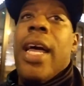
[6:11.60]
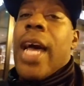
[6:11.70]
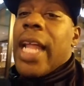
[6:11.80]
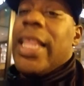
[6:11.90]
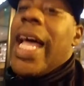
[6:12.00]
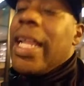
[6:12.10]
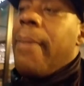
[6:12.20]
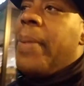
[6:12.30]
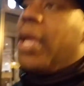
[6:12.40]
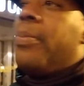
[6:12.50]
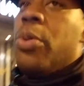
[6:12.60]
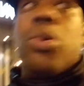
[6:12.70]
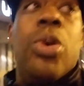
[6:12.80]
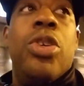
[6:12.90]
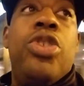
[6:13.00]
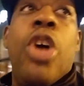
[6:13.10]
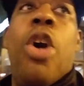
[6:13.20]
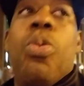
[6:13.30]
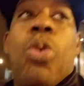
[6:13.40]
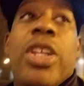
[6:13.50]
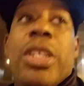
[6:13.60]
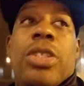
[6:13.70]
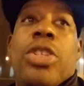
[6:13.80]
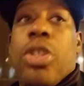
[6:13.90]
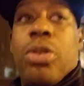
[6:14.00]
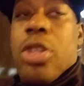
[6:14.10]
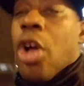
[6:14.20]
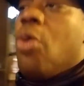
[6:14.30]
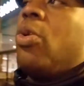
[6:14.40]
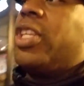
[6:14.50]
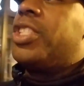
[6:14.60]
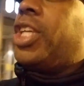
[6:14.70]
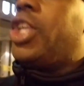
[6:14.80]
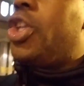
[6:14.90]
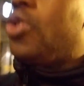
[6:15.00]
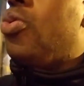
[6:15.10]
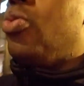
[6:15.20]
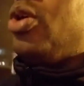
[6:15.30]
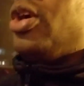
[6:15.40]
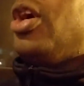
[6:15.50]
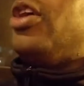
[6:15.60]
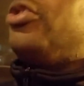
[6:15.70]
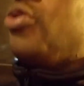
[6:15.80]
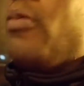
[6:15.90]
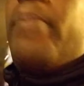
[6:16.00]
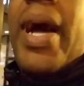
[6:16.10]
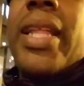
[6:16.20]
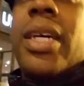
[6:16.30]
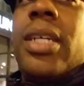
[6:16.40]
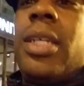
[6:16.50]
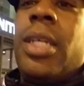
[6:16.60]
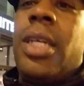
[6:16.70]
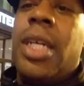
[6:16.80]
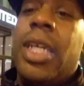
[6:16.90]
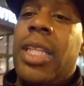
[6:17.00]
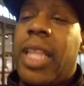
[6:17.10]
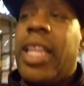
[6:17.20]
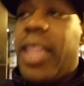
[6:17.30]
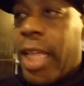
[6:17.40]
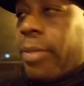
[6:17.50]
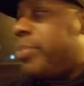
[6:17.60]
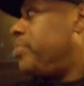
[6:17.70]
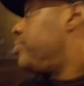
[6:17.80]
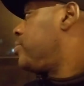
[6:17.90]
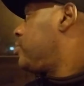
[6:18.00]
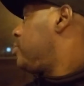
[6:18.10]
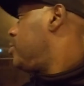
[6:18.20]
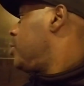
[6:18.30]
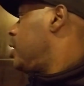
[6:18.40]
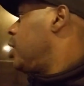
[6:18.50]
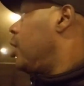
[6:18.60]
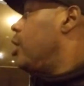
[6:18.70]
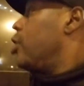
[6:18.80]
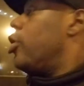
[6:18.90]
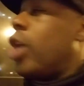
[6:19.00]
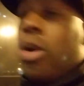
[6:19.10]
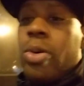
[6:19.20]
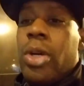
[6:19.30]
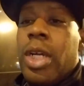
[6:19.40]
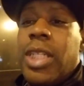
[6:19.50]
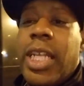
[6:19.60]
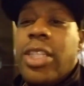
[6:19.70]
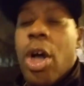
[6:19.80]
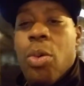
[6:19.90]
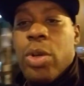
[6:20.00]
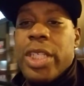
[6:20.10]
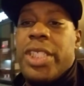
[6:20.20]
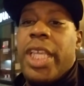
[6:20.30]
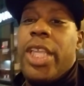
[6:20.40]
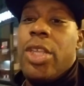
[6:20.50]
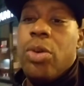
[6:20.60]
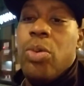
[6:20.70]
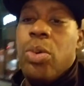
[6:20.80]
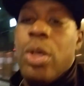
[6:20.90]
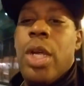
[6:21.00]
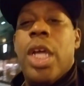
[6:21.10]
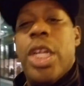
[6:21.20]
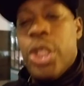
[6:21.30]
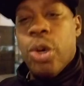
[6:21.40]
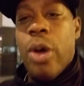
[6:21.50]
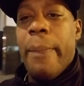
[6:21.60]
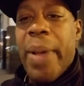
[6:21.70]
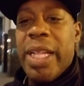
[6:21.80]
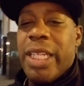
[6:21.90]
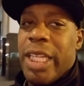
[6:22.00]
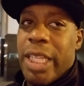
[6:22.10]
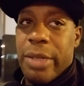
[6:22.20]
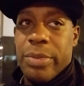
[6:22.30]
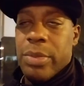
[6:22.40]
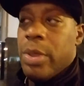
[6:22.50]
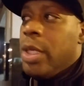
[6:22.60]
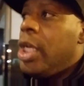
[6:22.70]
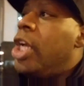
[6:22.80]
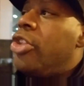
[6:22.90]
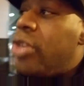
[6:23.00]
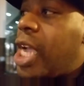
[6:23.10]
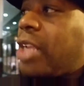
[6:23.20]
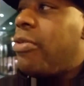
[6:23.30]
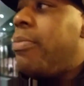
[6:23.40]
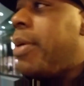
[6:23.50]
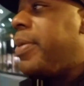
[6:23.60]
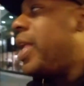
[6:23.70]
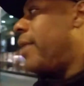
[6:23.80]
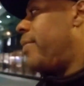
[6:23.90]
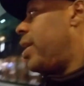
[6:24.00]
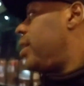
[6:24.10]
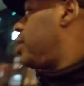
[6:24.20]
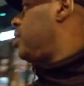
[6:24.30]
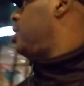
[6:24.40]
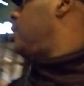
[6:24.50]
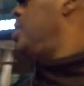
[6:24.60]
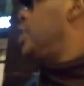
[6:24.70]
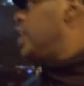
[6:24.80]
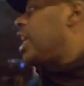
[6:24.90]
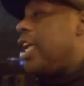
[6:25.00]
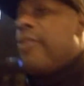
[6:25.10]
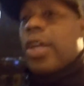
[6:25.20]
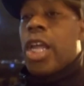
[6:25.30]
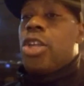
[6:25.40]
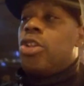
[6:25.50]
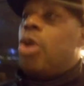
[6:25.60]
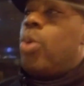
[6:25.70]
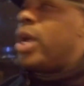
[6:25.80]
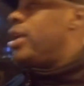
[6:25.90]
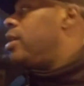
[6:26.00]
lot of people don't want to see you do better than them. You know, they don't want to see you doing better than them. You got to remember that, man. And you know what?